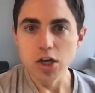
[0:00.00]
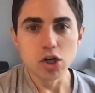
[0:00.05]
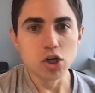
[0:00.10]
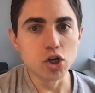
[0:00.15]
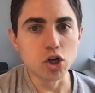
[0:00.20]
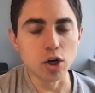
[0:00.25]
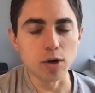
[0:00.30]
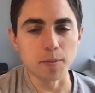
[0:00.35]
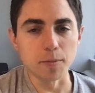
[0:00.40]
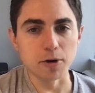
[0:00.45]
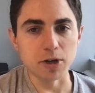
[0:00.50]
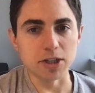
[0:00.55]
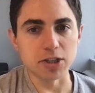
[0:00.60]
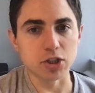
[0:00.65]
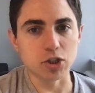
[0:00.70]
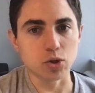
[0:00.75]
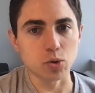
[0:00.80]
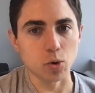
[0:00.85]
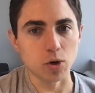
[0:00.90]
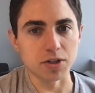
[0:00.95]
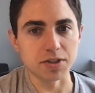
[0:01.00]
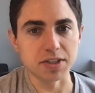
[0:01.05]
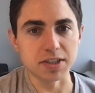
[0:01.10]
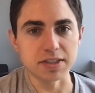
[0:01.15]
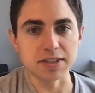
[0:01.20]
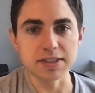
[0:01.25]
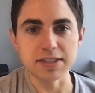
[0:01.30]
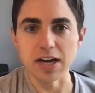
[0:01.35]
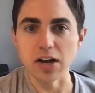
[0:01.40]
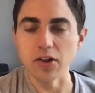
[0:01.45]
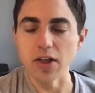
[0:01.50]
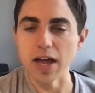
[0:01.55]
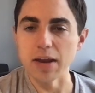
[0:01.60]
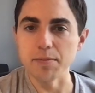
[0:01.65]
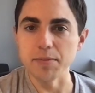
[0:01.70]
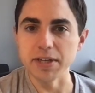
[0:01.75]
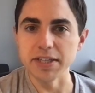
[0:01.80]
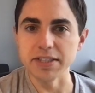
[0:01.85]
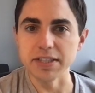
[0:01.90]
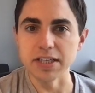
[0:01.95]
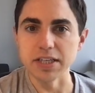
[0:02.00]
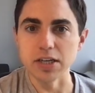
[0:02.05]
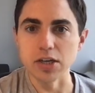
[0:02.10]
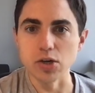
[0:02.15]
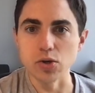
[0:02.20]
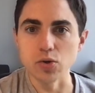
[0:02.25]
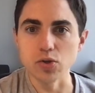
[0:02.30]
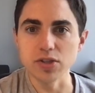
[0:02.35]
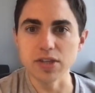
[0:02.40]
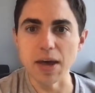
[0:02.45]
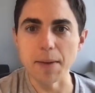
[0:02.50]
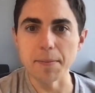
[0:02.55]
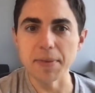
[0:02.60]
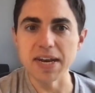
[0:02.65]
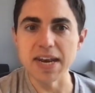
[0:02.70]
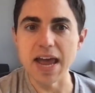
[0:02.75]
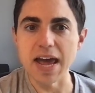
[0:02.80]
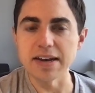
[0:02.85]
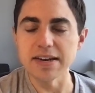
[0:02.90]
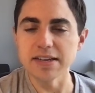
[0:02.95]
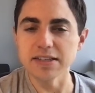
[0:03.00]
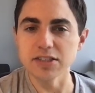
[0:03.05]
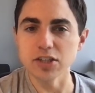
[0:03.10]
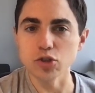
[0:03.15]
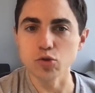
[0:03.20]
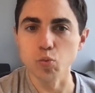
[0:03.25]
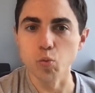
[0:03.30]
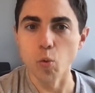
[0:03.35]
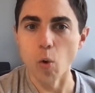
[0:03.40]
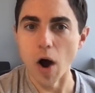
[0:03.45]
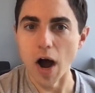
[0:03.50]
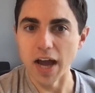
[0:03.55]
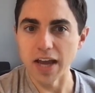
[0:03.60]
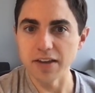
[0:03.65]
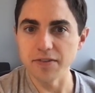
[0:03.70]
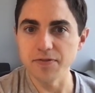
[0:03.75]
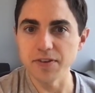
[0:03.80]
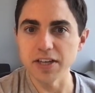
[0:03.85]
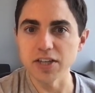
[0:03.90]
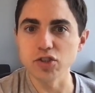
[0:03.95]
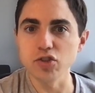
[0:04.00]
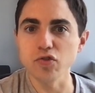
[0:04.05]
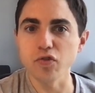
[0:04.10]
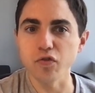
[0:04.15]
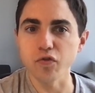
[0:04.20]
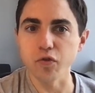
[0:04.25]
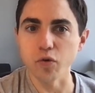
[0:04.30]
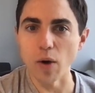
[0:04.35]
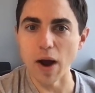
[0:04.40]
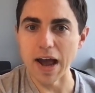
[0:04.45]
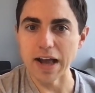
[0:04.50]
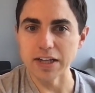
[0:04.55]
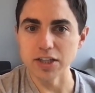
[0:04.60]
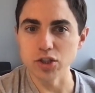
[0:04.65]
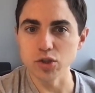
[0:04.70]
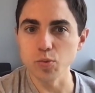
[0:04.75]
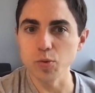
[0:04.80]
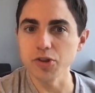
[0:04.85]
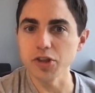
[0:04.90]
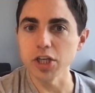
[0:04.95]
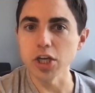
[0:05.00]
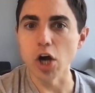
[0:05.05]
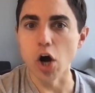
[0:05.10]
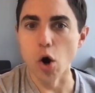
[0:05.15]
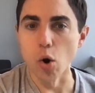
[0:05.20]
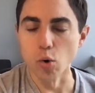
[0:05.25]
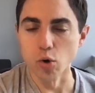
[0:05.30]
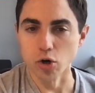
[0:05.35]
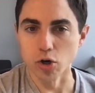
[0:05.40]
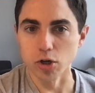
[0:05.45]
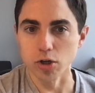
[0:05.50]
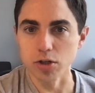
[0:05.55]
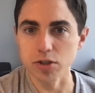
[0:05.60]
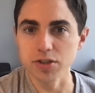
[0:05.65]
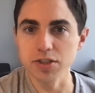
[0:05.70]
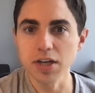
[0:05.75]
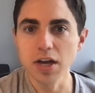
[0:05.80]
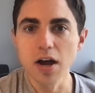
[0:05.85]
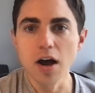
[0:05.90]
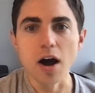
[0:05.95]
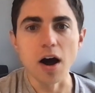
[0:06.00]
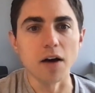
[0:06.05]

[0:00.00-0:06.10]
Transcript: Numerous sources tell NBC News that Menendez's wife is friends with the owners